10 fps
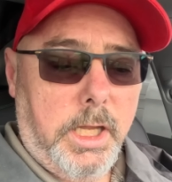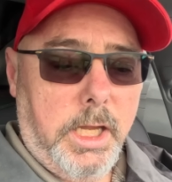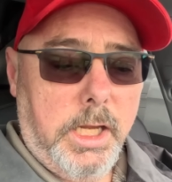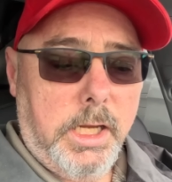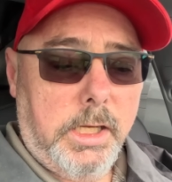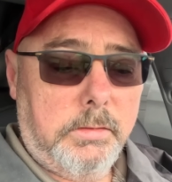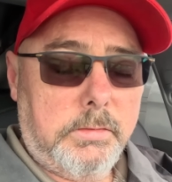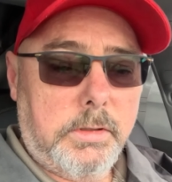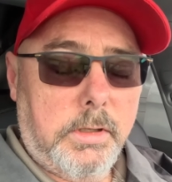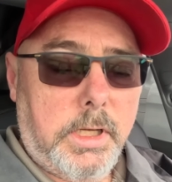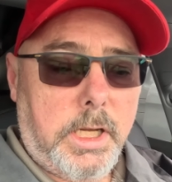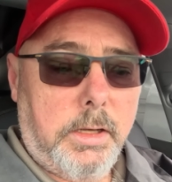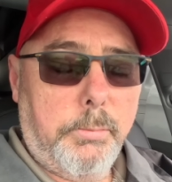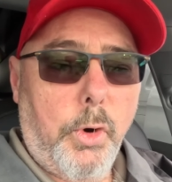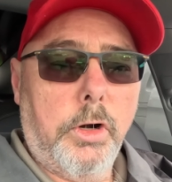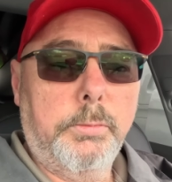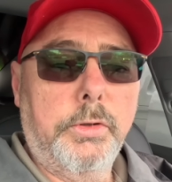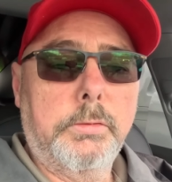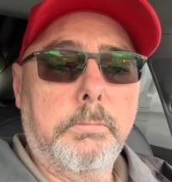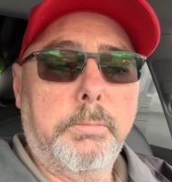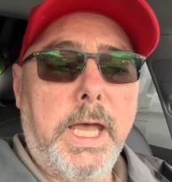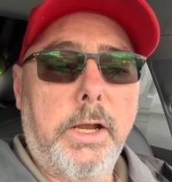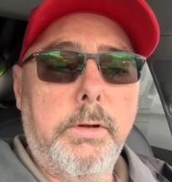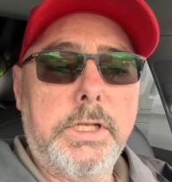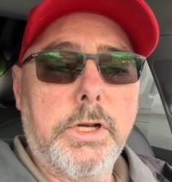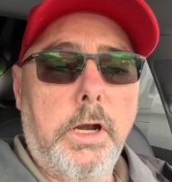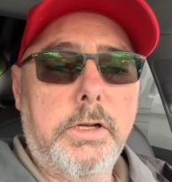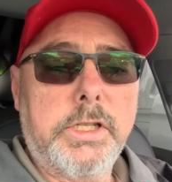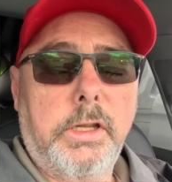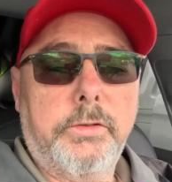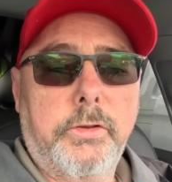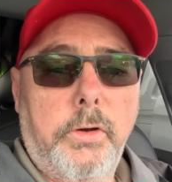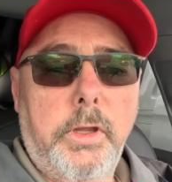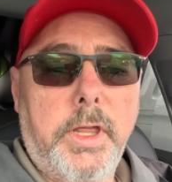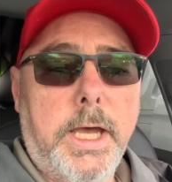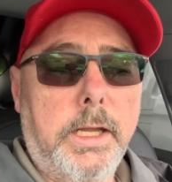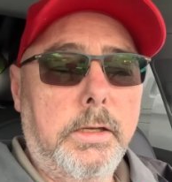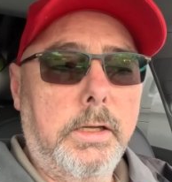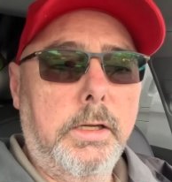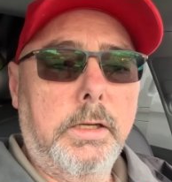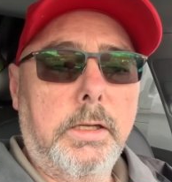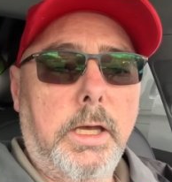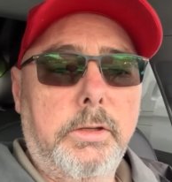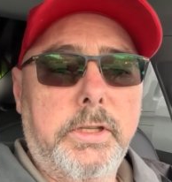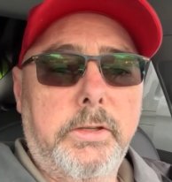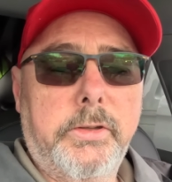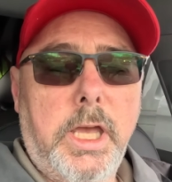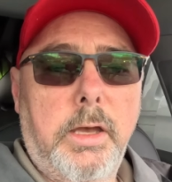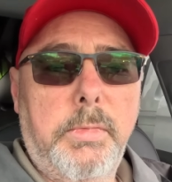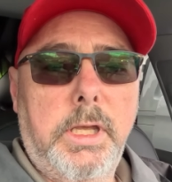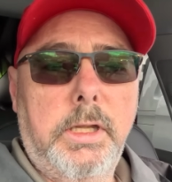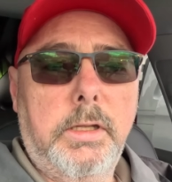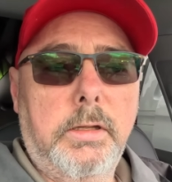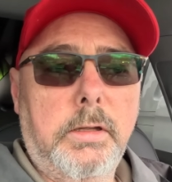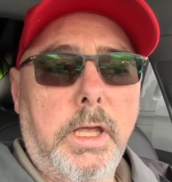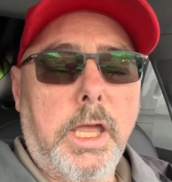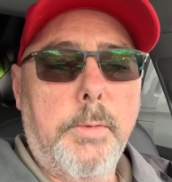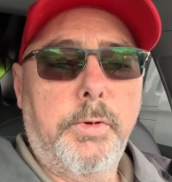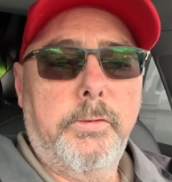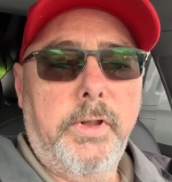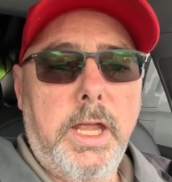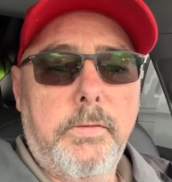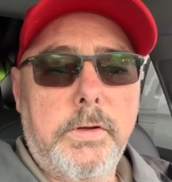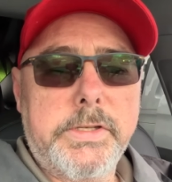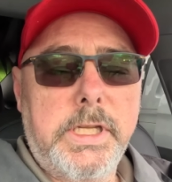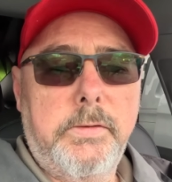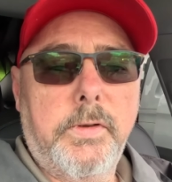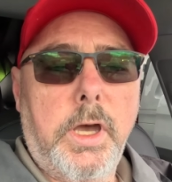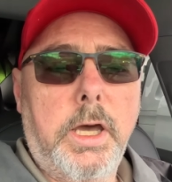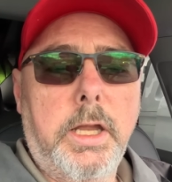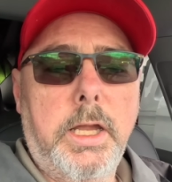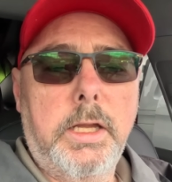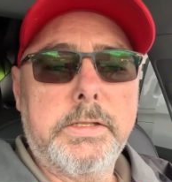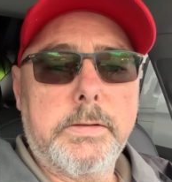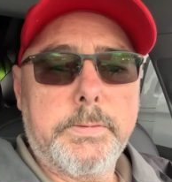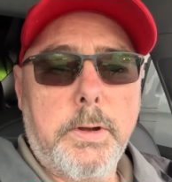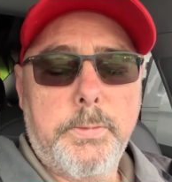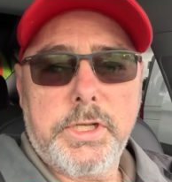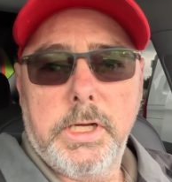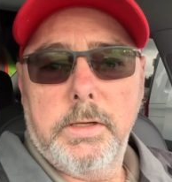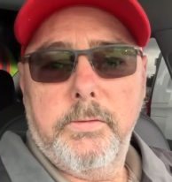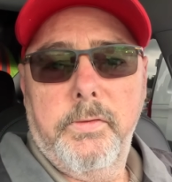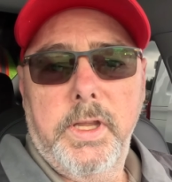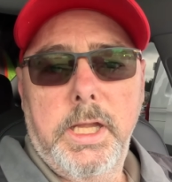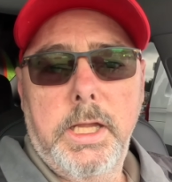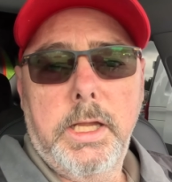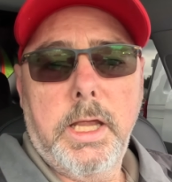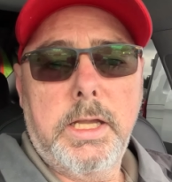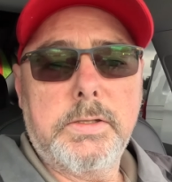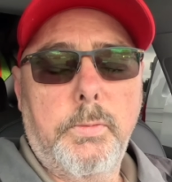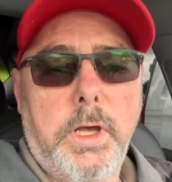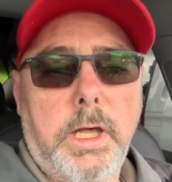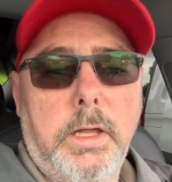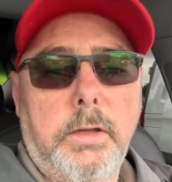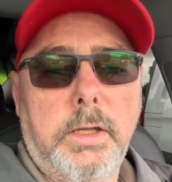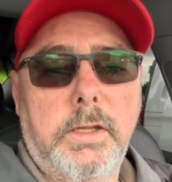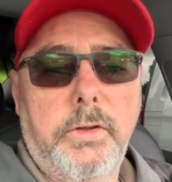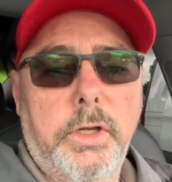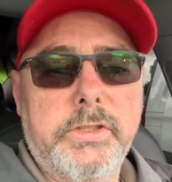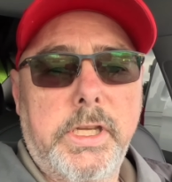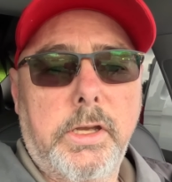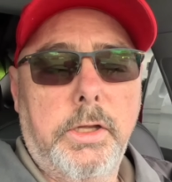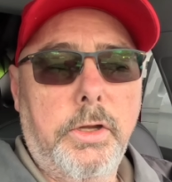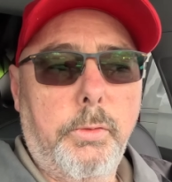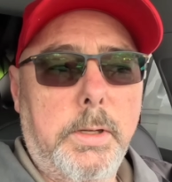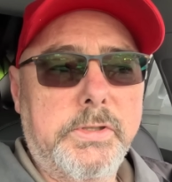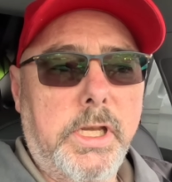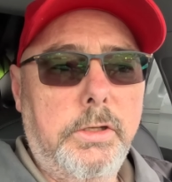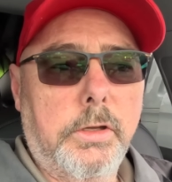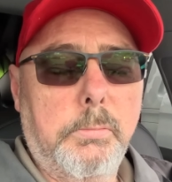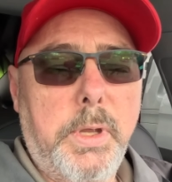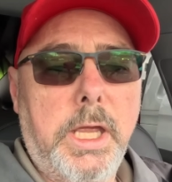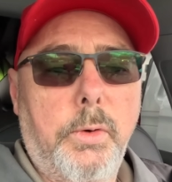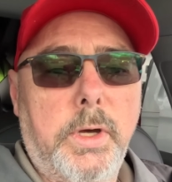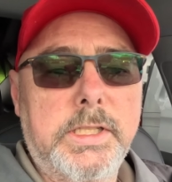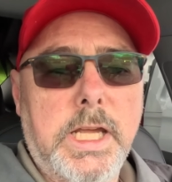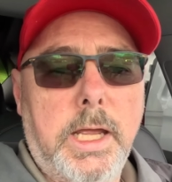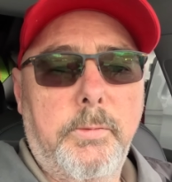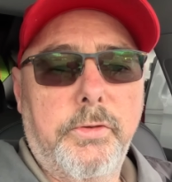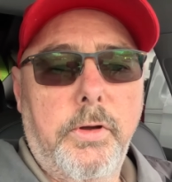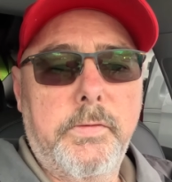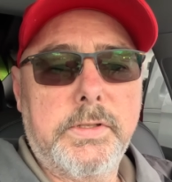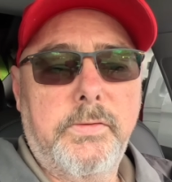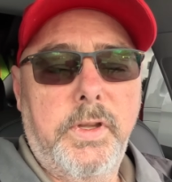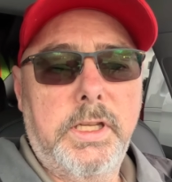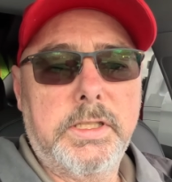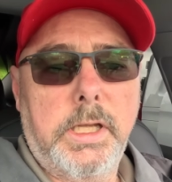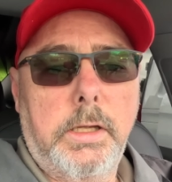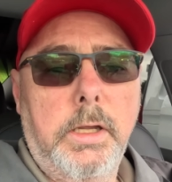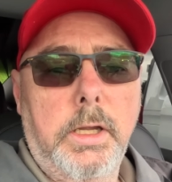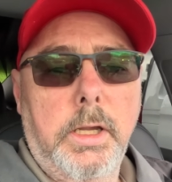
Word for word: a uh, portable battery charge, and I'll show you that. Now it does come in a couple flavors. They've got a subscription fee as well. Looks like on their website you can pay a one-time service fee to